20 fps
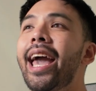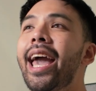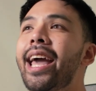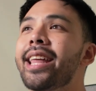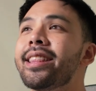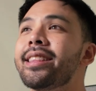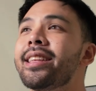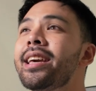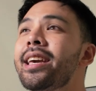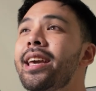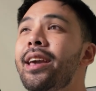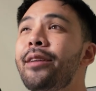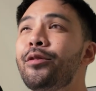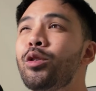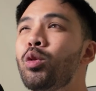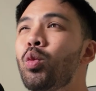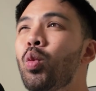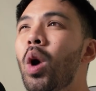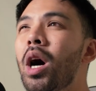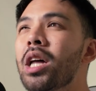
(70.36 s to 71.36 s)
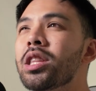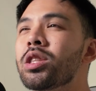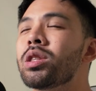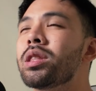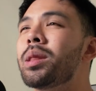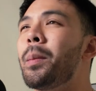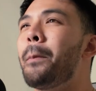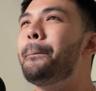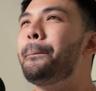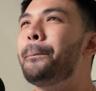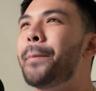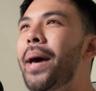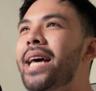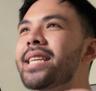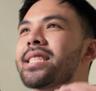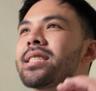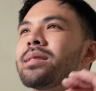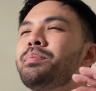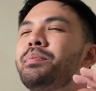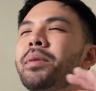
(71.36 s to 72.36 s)
And if you want the
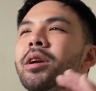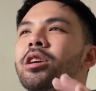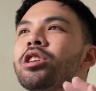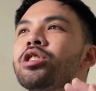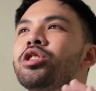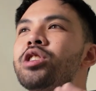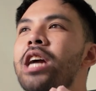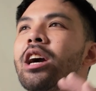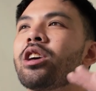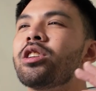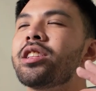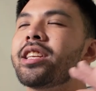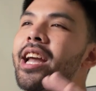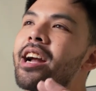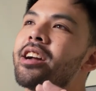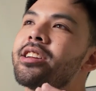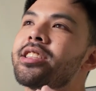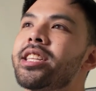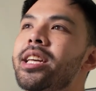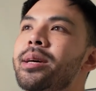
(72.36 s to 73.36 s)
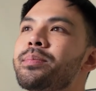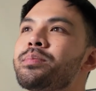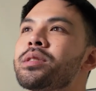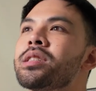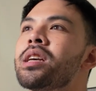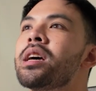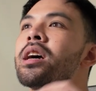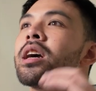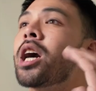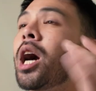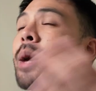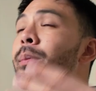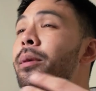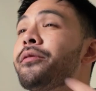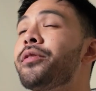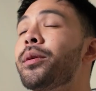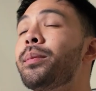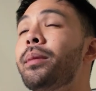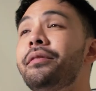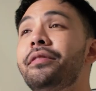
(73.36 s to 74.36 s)
best bearded dragon care tips
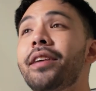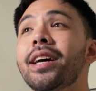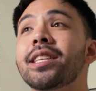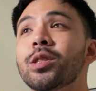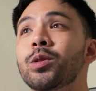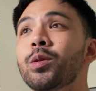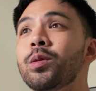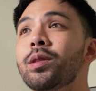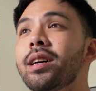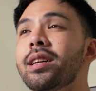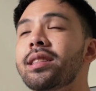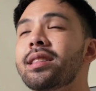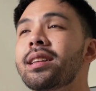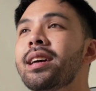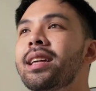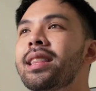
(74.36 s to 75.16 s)
coming from a vet student,